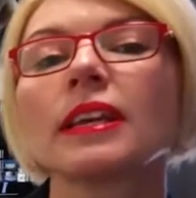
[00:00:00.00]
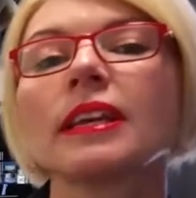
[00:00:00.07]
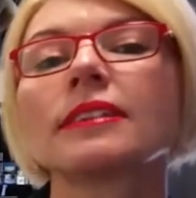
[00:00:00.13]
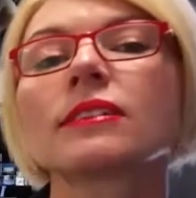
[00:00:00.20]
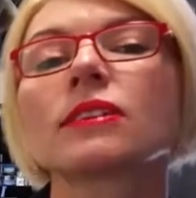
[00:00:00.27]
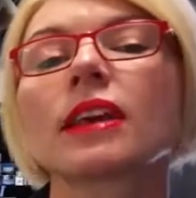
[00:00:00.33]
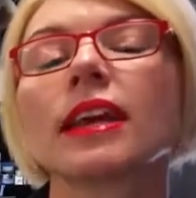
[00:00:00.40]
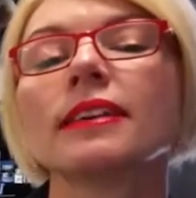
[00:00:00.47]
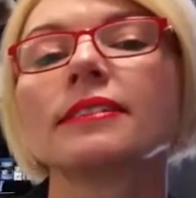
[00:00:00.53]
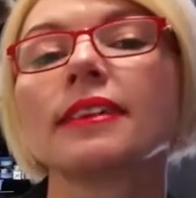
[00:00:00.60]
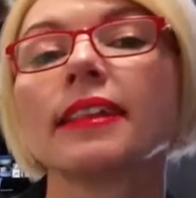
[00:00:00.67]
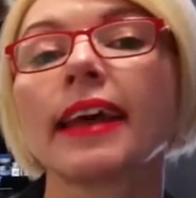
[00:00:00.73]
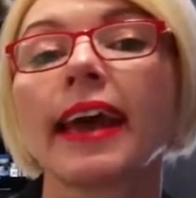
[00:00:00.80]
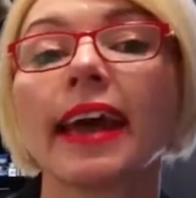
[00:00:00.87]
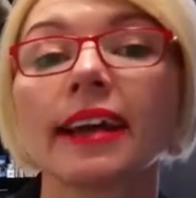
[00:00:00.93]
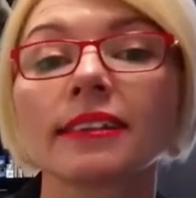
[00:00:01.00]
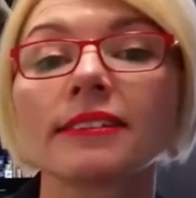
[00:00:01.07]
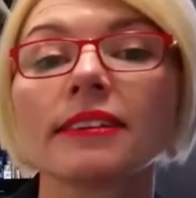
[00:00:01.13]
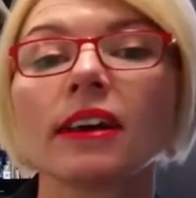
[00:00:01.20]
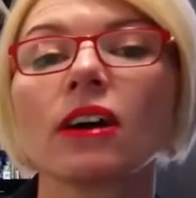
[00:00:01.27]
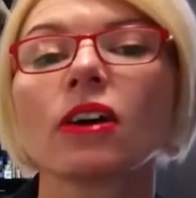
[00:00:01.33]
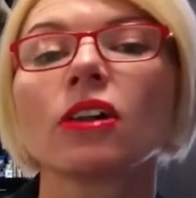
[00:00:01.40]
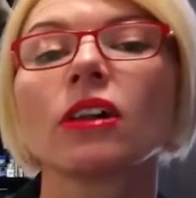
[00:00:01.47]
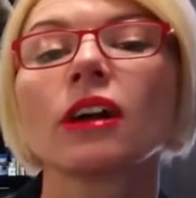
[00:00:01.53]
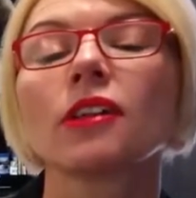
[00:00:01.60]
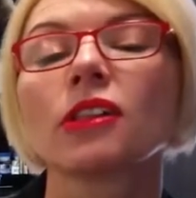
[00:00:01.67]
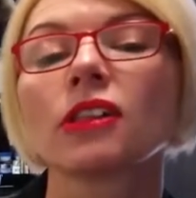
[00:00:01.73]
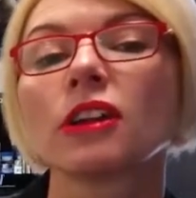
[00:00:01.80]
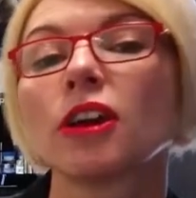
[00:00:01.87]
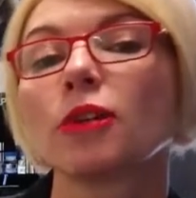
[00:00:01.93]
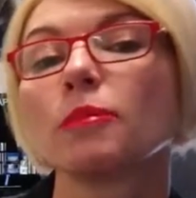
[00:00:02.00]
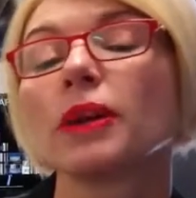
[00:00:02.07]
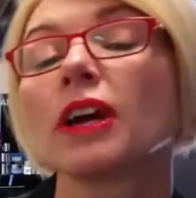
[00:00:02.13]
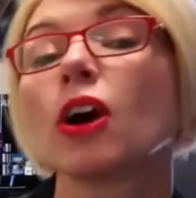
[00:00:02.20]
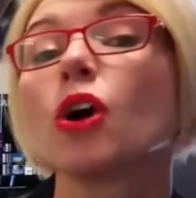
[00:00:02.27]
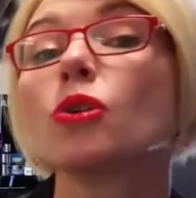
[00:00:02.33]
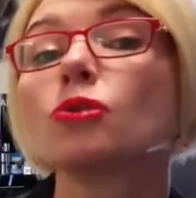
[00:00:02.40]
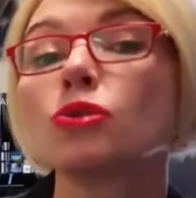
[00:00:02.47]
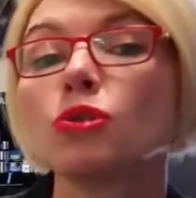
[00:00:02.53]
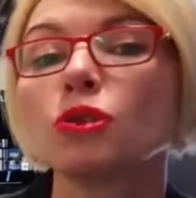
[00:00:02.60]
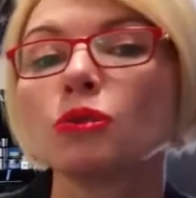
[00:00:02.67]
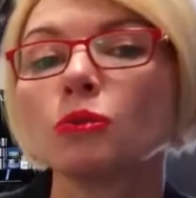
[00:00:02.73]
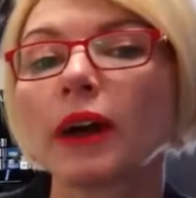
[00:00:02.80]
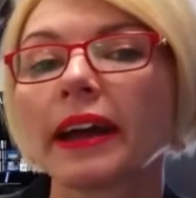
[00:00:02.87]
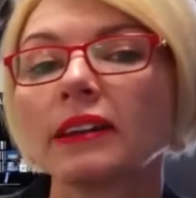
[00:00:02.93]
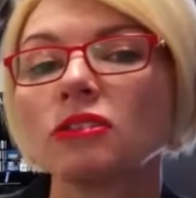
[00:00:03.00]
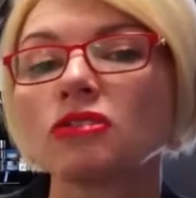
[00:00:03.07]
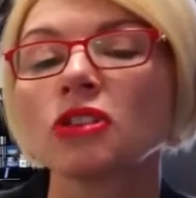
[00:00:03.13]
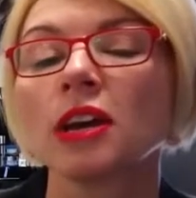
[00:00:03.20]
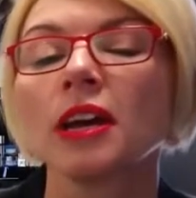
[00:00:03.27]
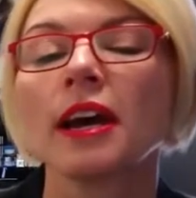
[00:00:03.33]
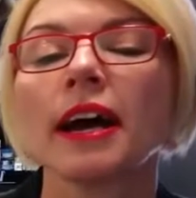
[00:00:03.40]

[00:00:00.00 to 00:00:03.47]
it's in the XL Therapy O2 range.